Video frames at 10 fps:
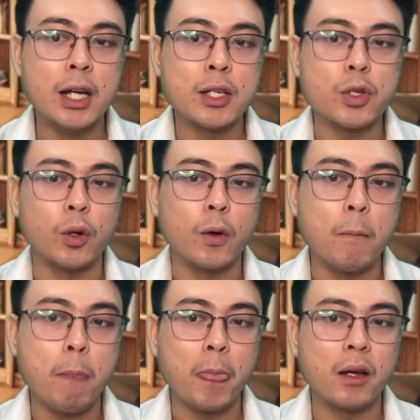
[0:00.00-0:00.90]
So
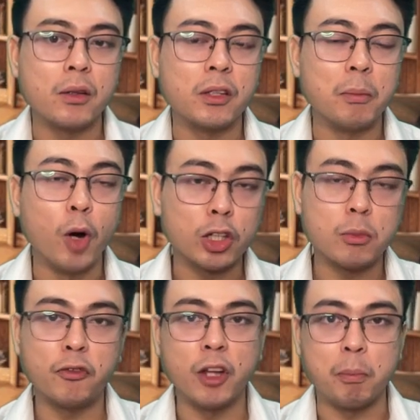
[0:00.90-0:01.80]
the bottom
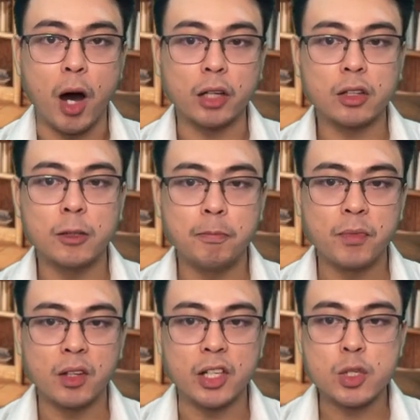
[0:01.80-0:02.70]
of the pot,
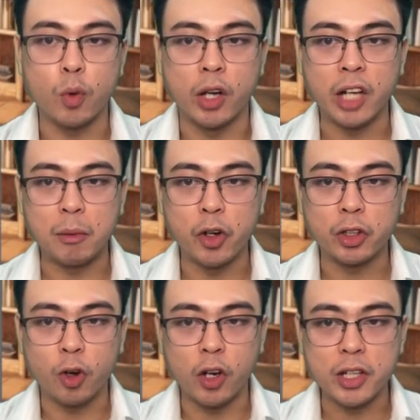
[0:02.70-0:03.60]
this one, I'm going
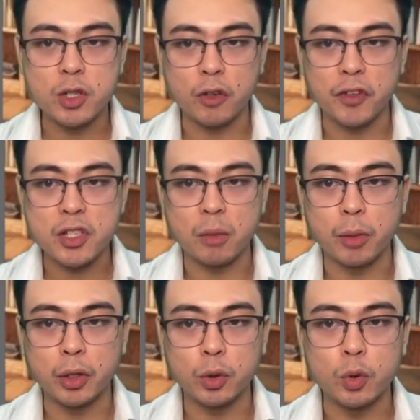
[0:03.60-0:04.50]
to call it surface
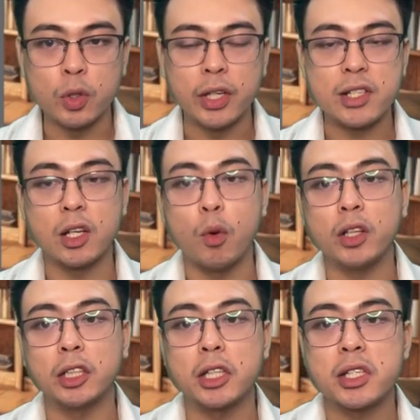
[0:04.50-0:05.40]
number 2, is the one
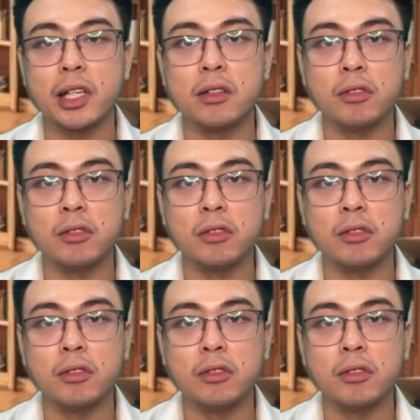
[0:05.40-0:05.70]
that is in